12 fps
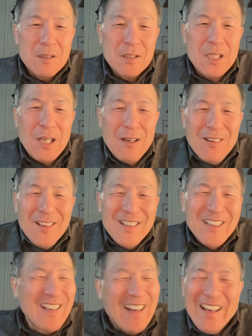So,
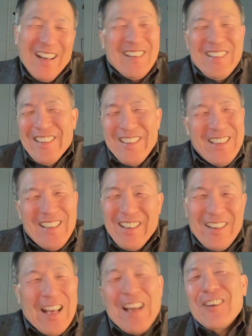you
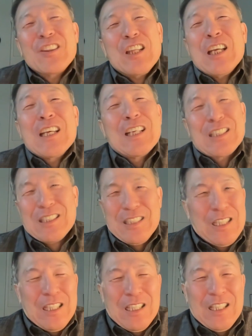know, I don't think
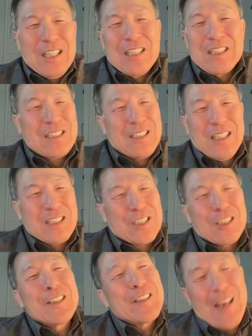it's
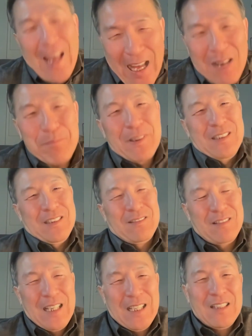going to happen,
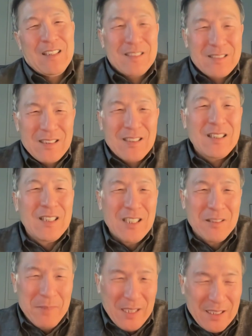right? There's a
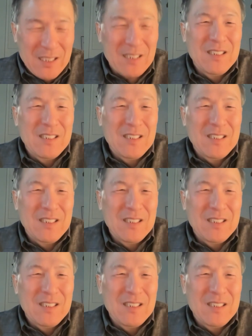limit.